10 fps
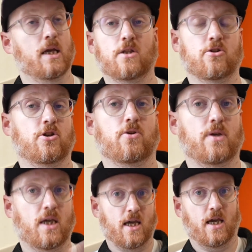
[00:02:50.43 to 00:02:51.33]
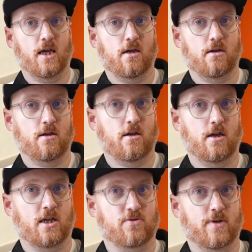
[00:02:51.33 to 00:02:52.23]
In the new year,
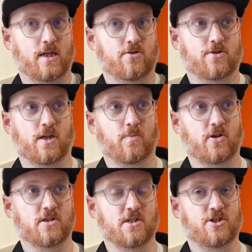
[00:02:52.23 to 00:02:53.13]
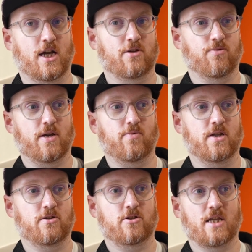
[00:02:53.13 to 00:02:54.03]
it gets really interesting because in January
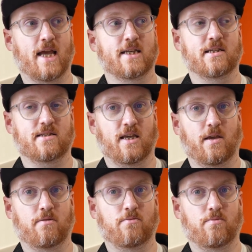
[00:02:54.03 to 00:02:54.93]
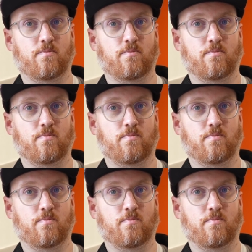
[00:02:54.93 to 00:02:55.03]
we tend to see